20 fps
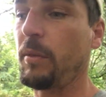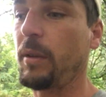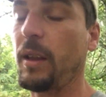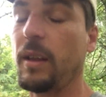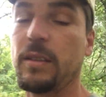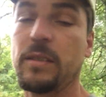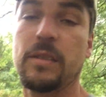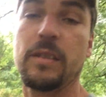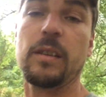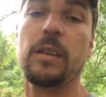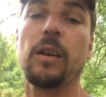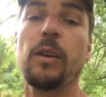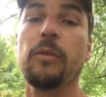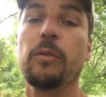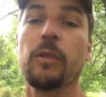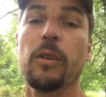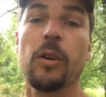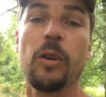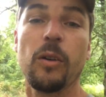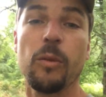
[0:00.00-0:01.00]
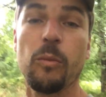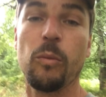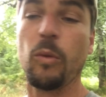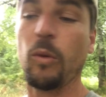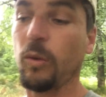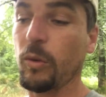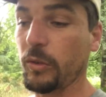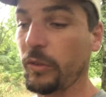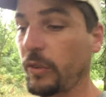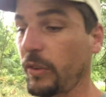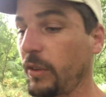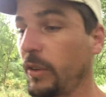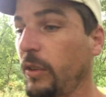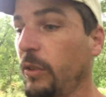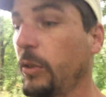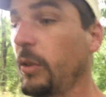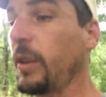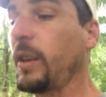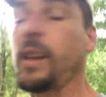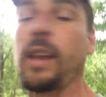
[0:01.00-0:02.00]
place to go for long walks, and
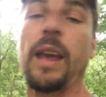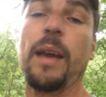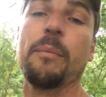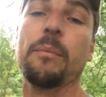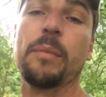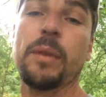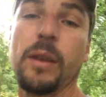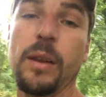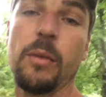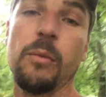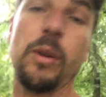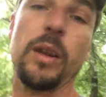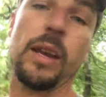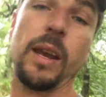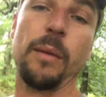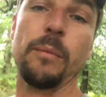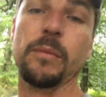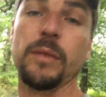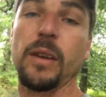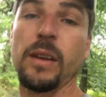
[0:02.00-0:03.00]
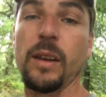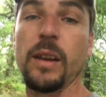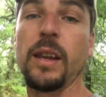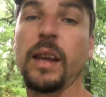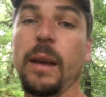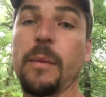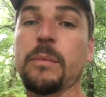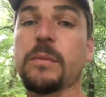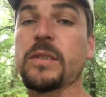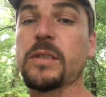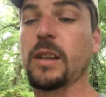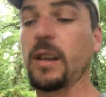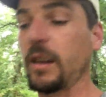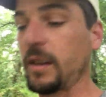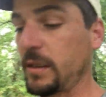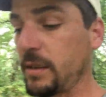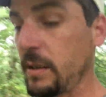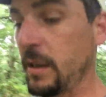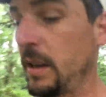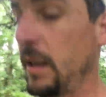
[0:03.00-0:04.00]
you can camp here. We camped in the campsite